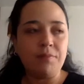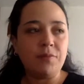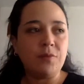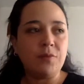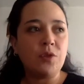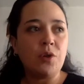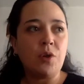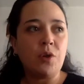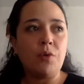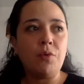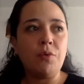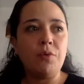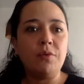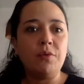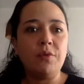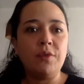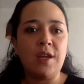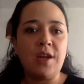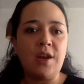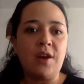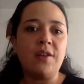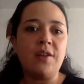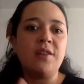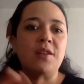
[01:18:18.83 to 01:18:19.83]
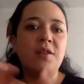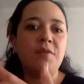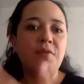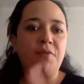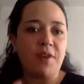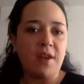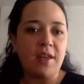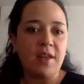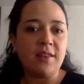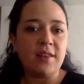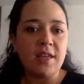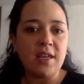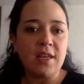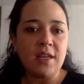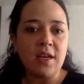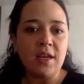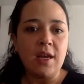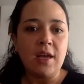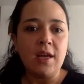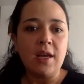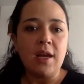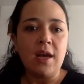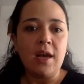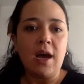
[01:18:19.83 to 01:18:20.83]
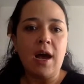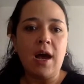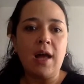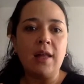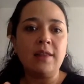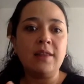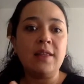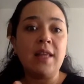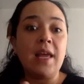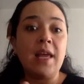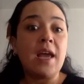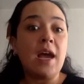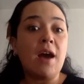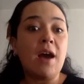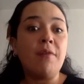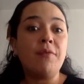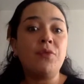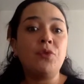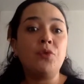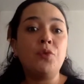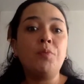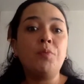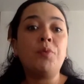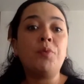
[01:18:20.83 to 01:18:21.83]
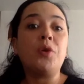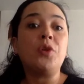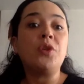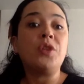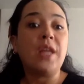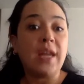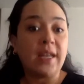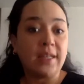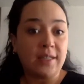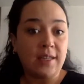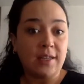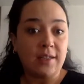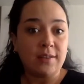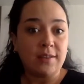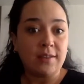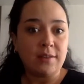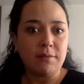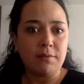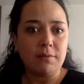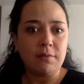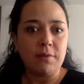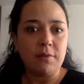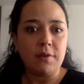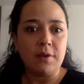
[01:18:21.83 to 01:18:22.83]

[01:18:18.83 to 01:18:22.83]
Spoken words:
So they are defending, and they have to protect us.